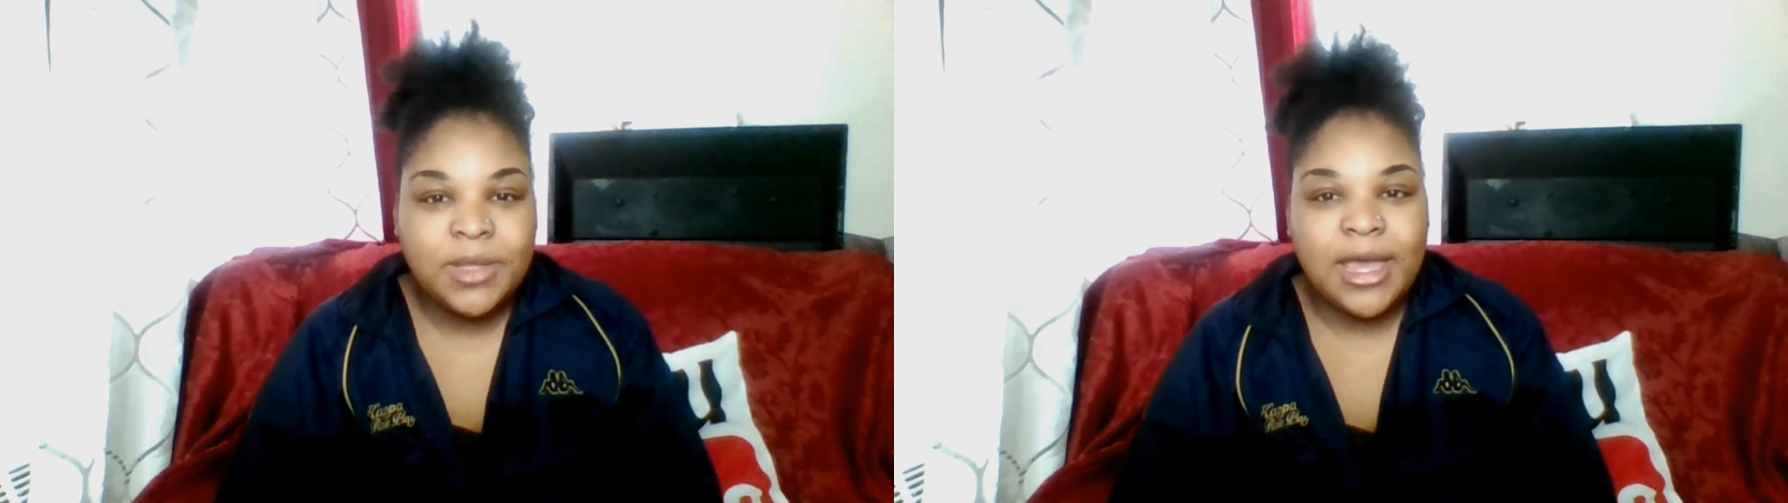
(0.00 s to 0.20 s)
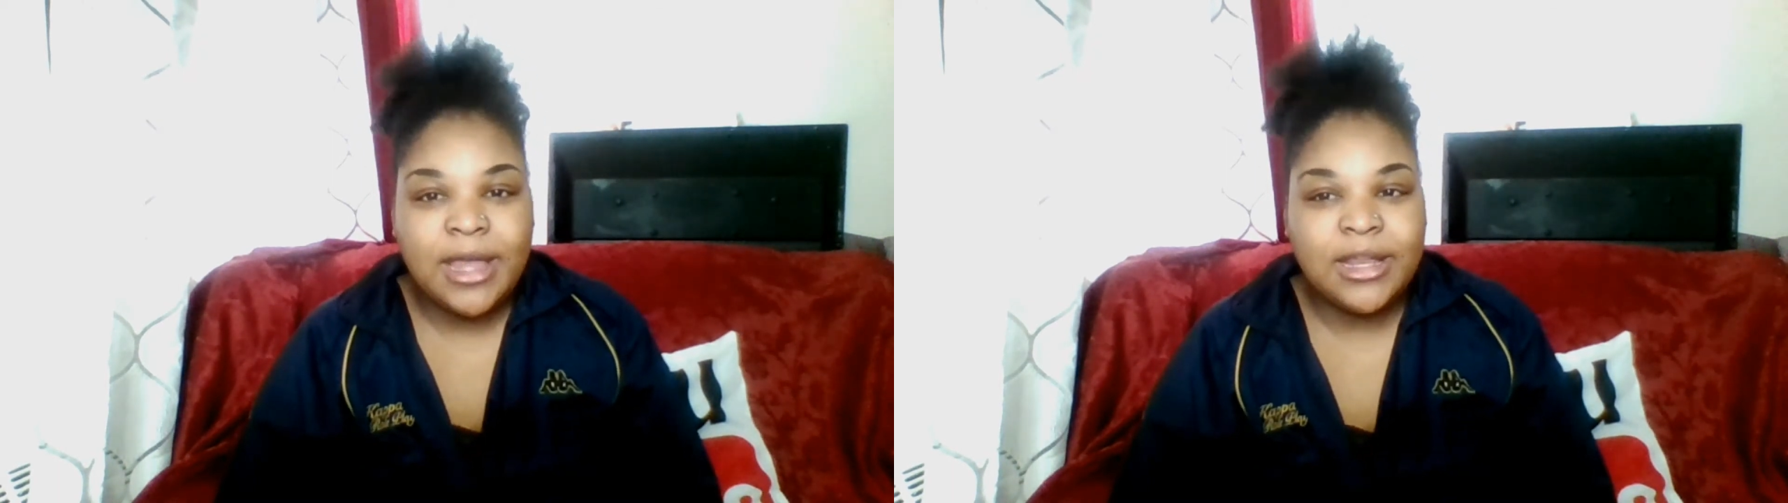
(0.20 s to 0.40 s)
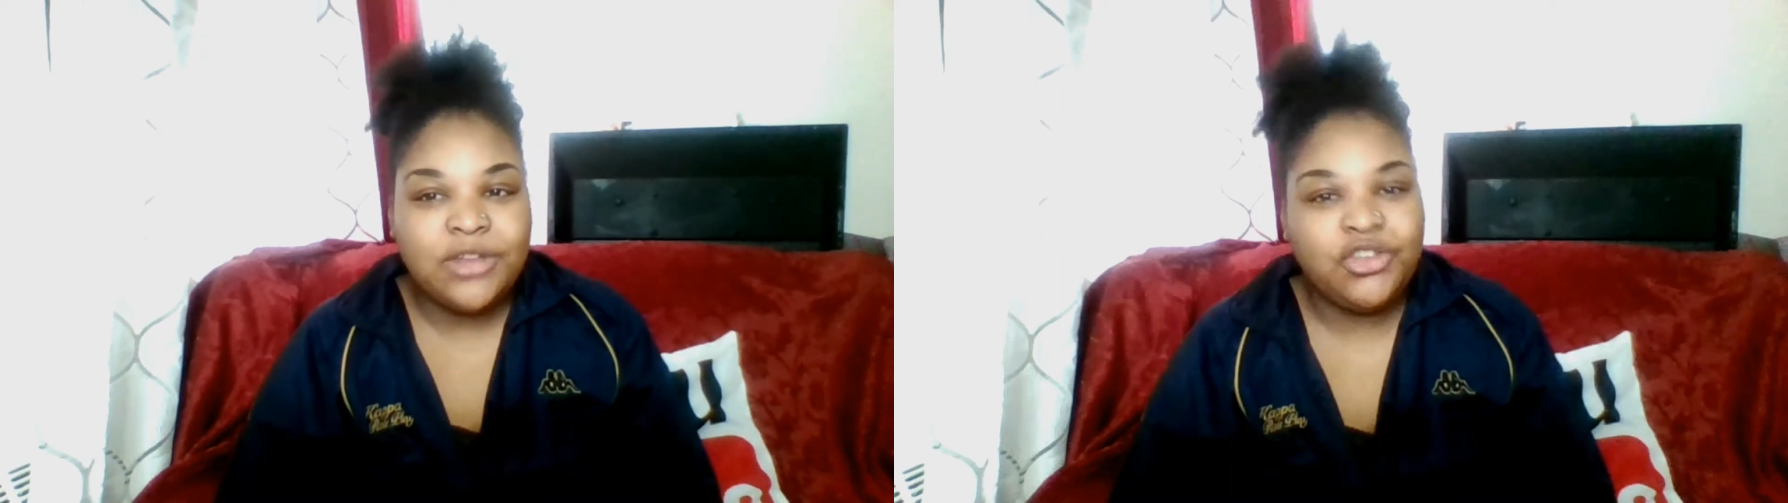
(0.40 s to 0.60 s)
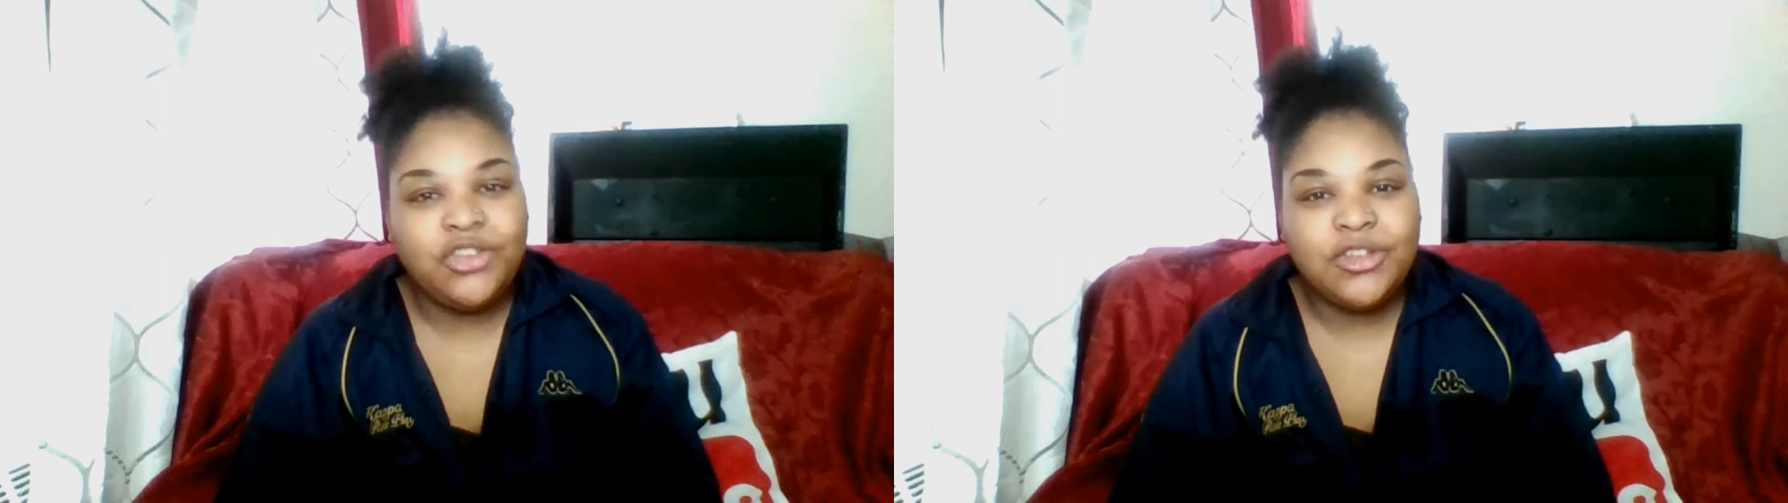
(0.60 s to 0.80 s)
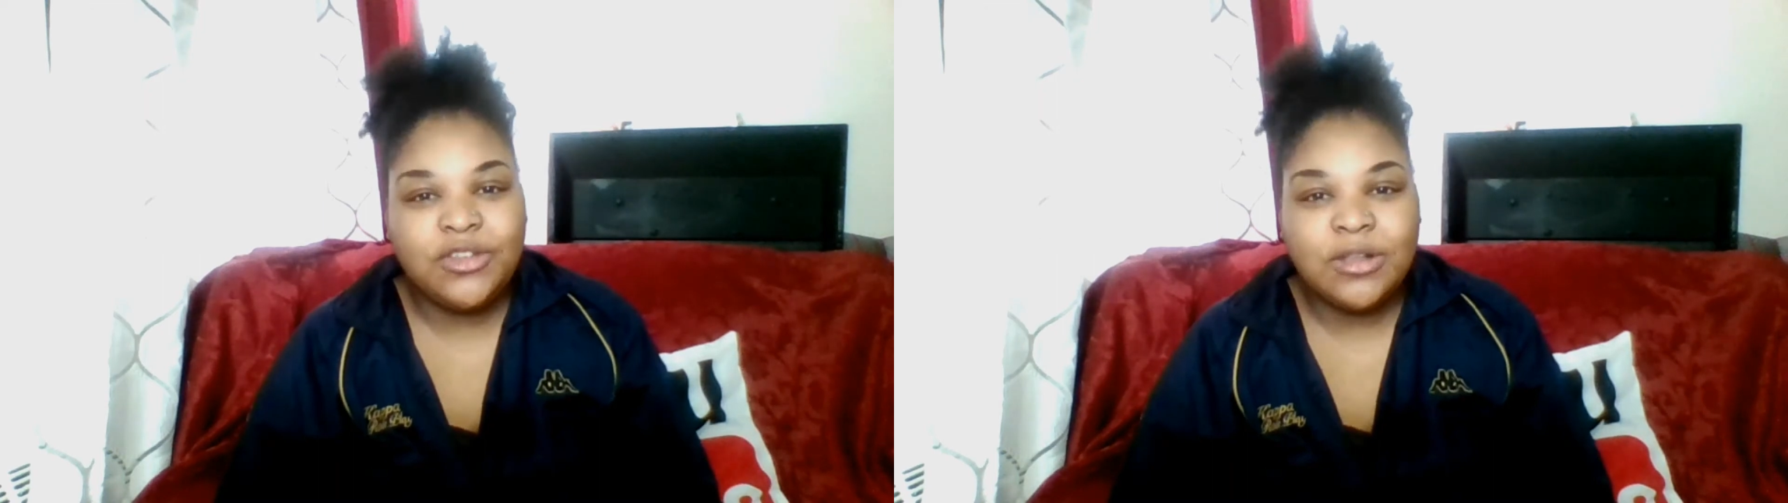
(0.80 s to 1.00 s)
And then she
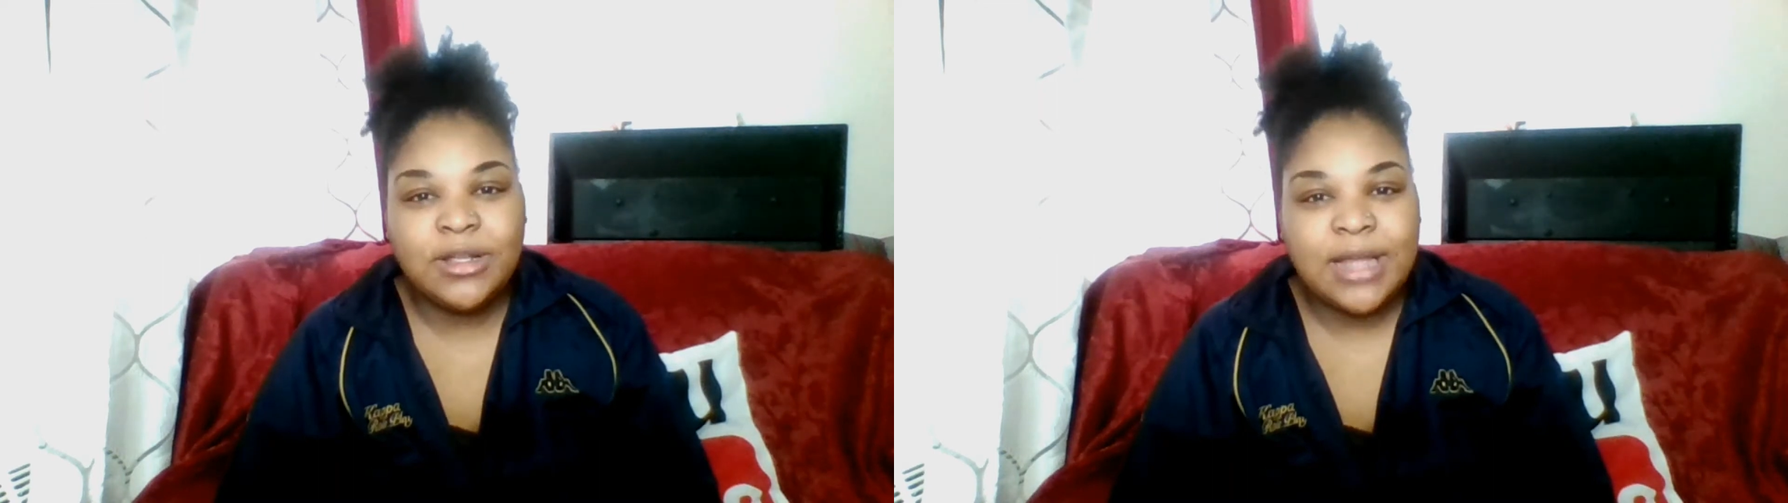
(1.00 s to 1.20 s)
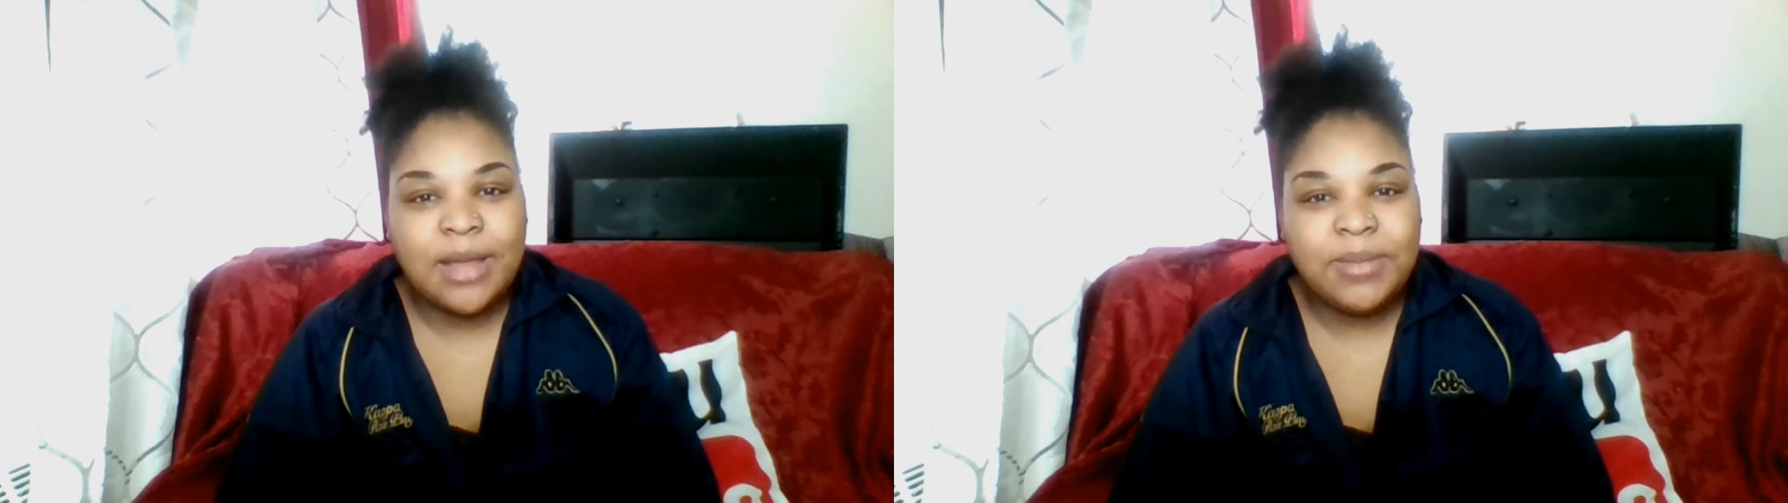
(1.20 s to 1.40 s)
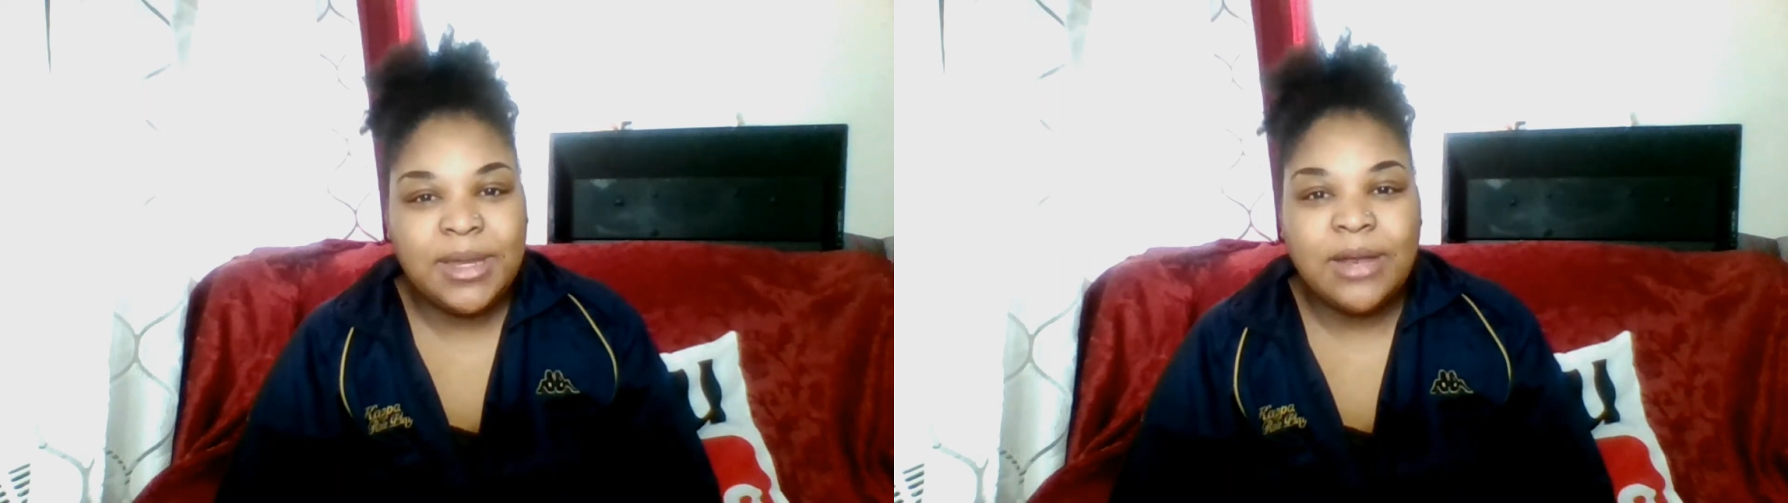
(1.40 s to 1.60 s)
just looked at me